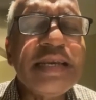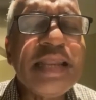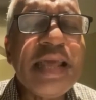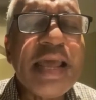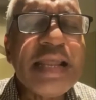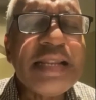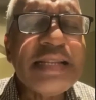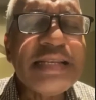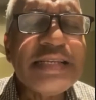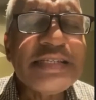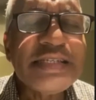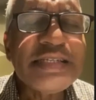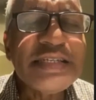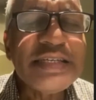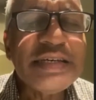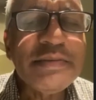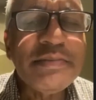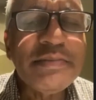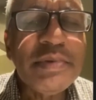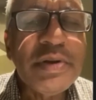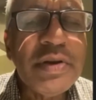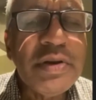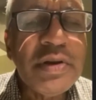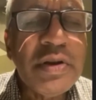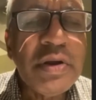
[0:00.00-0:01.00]

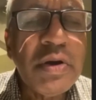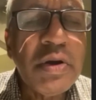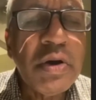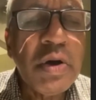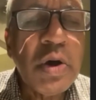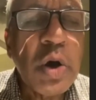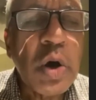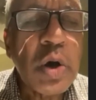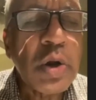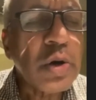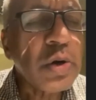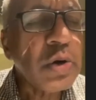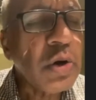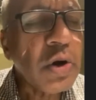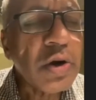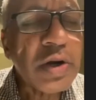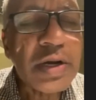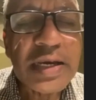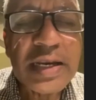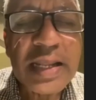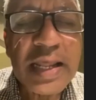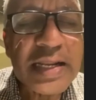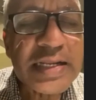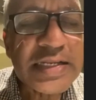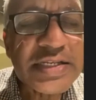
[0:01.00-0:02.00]
tangible or not
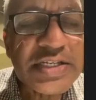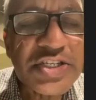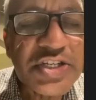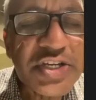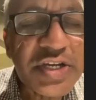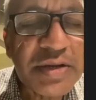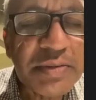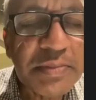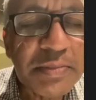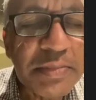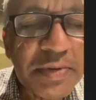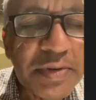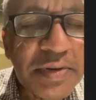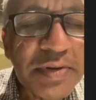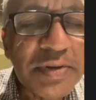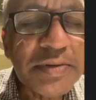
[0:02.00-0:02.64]
tangible?